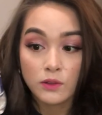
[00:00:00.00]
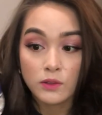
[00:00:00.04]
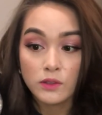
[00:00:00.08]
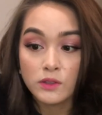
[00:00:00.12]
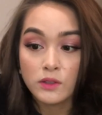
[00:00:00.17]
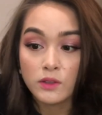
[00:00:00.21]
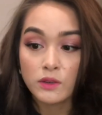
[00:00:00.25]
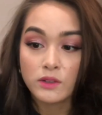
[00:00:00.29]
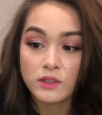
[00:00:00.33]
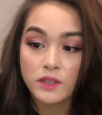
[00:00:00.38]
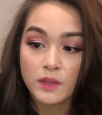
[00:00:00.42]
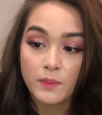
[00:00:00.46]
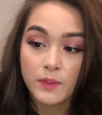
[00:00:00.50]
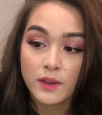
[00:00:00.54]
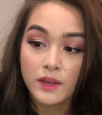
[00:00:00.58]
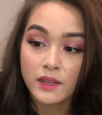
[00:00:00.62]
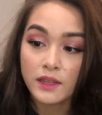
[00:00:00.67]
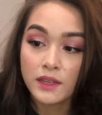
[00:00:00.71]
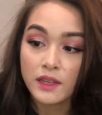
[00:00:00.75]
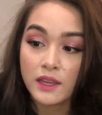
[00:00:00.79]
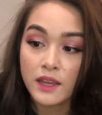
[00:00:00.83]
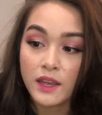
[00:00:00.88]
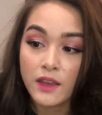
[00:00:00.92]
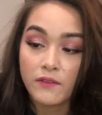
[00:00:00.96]
So
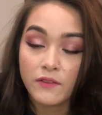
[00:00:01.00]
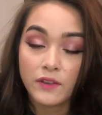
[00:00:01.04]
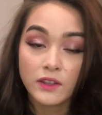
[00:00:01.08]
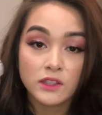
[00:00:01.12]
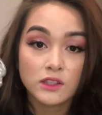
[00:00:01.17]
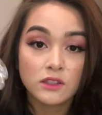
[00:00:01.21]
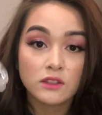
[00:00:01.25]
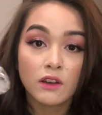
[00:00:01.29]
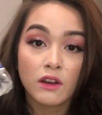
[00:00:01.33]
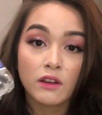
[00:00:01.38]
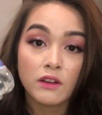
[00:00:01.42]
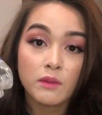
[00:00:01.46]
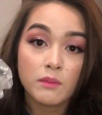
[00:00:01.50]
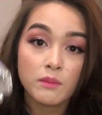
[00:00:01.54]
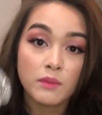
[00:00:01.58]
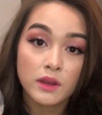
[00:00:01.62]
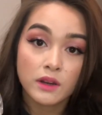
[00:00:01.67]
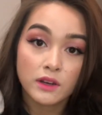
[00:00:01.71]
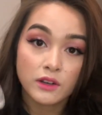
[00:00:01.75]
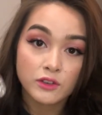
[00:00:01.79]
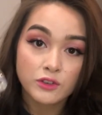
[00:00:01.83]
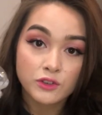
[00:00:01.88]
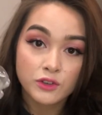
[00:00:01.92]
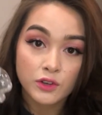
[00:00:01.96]
typically, if it's not a
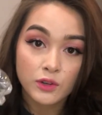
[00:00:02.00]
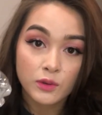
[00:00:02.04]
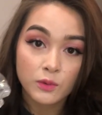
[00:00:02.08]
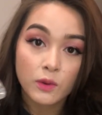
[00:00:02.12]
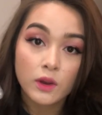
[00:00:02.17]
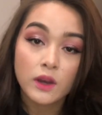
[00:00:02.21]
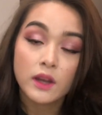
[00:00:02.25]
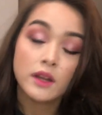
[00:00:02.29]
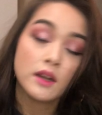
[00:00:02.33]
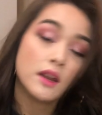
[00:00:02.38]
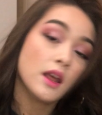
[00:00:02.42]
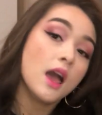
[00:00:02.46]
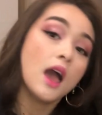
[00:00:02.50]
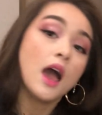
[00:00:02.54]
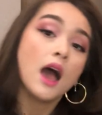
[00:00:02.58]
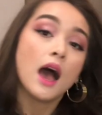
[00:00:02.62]
miniature one,